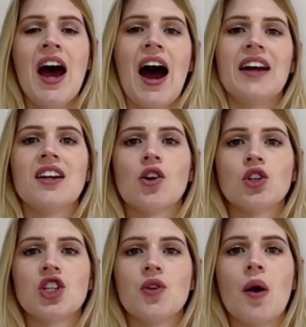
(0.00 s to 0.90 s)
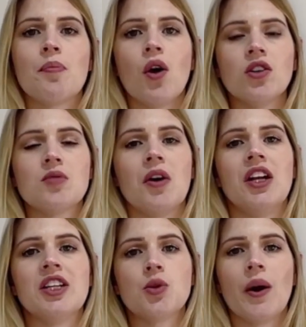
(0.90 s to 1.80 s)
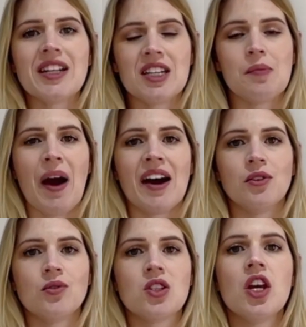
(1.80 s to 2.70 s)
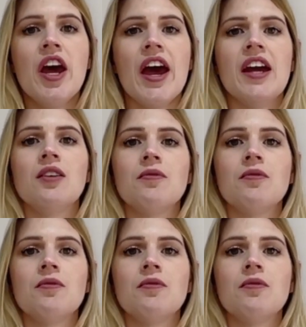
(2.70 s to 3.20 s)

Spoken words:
and it costs you approximately £20 in